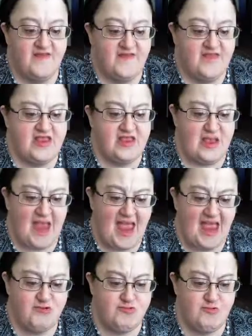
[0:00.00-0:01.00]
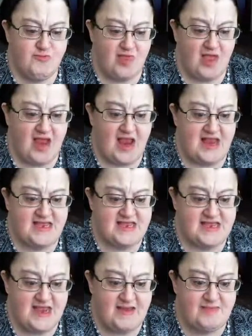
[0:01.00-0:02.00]
This last reply
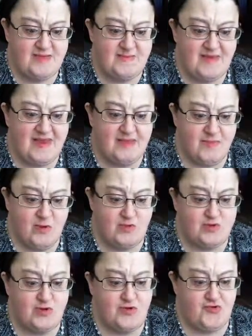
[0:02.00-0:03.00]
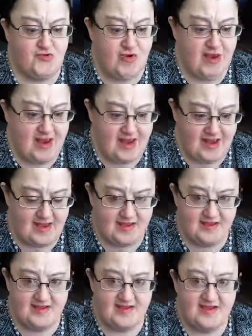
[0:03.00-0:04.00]
seemed to be the most dreaded,
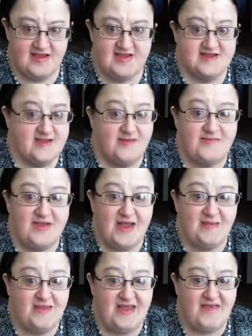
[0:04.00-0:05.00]
sometimes